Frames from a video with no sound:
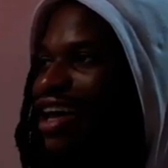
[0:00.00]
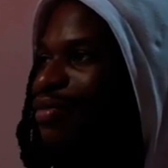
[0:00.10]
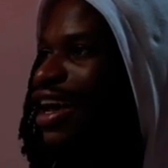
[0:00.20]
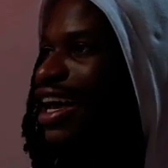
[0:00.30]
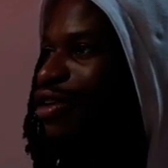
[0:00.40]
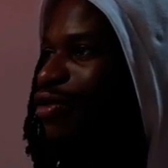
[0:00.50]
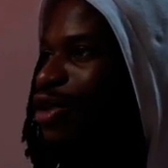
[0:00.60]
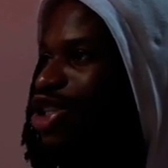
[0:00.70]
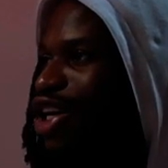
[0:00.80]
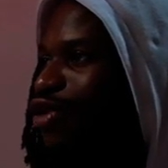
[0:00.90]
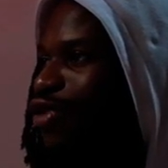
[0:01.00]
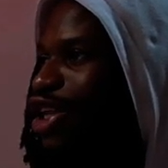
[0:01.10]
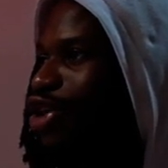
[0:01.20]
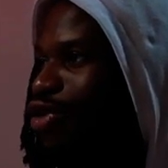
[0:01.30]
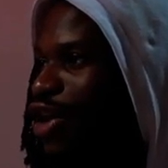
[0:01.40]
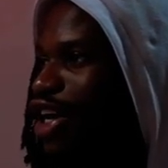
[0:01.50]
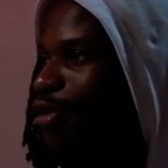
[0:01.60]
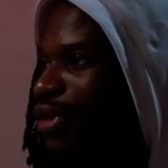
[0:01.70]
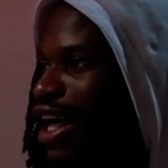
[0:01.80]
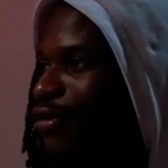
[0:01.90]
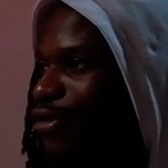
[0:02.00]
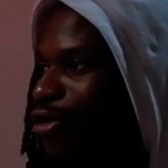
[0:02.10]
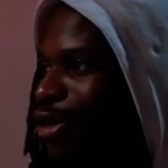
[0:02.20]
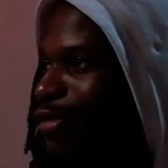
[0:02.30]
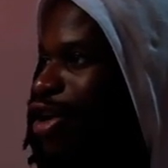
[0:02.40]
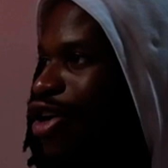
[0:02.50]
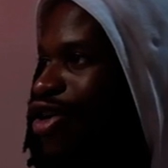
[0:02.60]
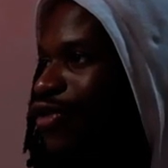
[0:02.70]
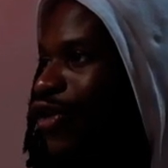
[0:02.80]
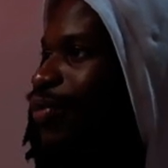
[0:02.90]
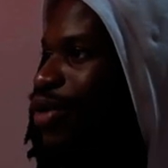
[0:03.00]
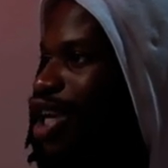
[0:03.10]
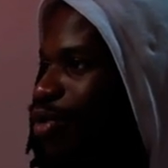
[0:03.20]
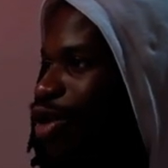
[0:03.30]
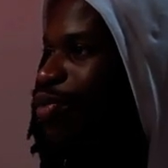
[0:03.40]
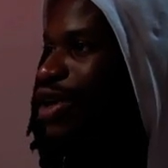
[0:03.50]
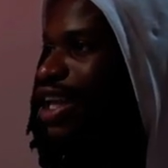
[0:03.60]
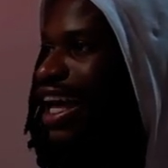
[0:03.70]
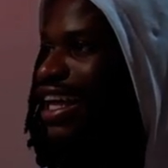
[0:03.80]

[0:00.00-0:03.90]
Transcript: man, and we trying to really create a platform for people to be like.